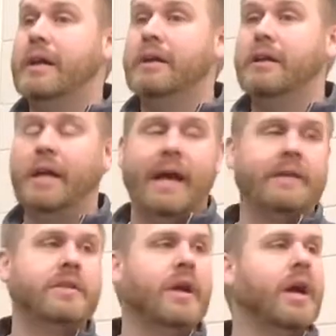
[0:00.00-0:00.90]
in
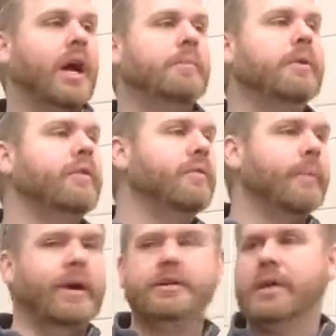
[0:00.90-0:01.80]
class. How many of you have a
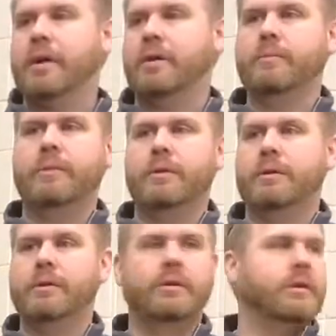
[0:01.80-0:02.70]
miter saw at home?
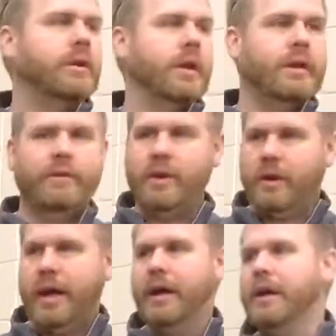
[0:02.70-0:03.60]
Any of you?
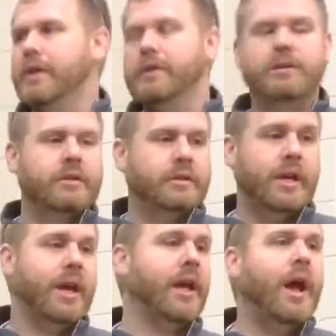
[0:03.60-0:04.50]
Okay.
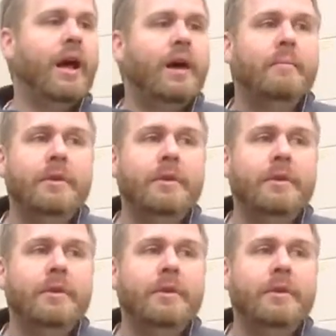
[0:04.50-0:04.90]
Yeah, I'm